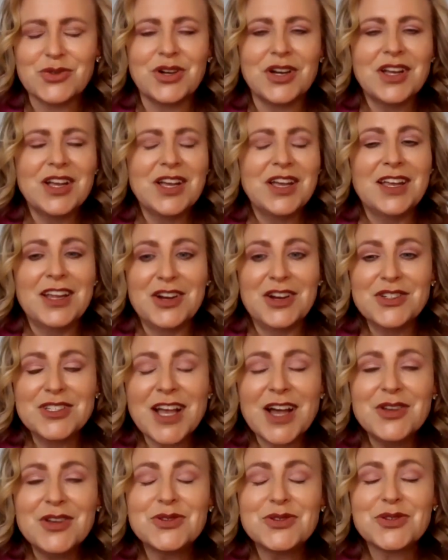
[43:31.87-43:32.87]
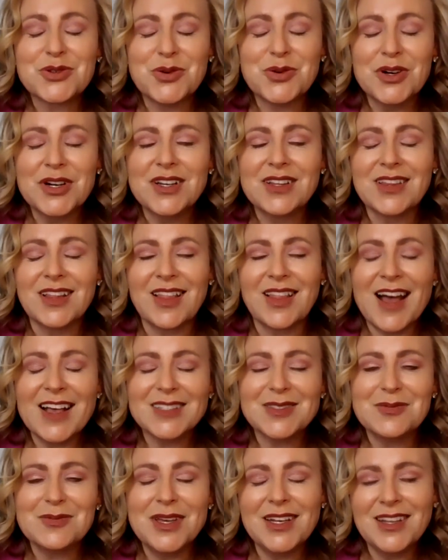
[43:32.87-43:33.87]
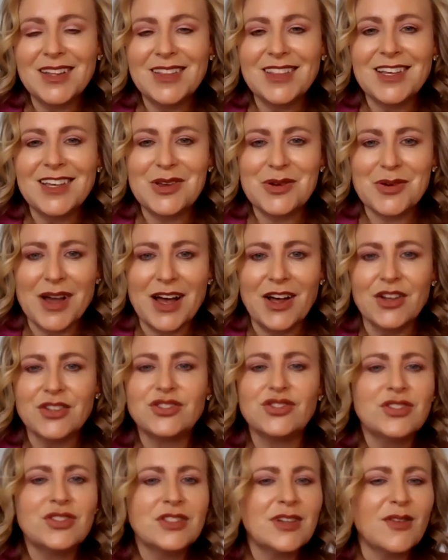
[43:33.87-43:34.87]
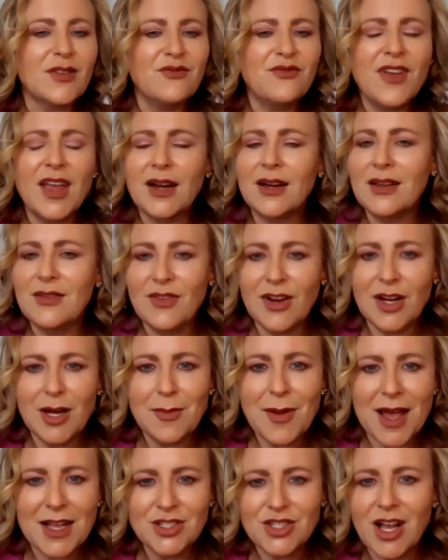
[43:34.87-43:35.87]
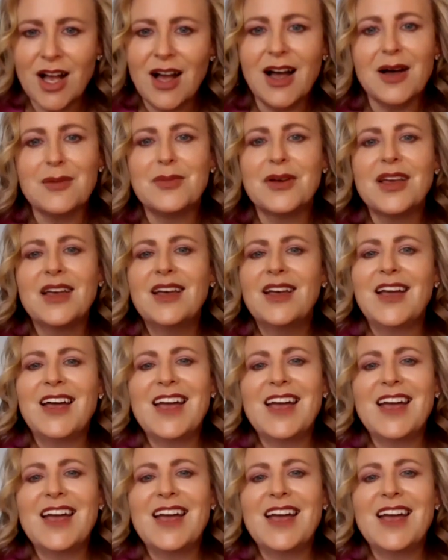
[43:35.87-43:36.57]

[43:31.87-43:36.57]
or here's how you scored in the last meeting that you held. You did a very, very bad job.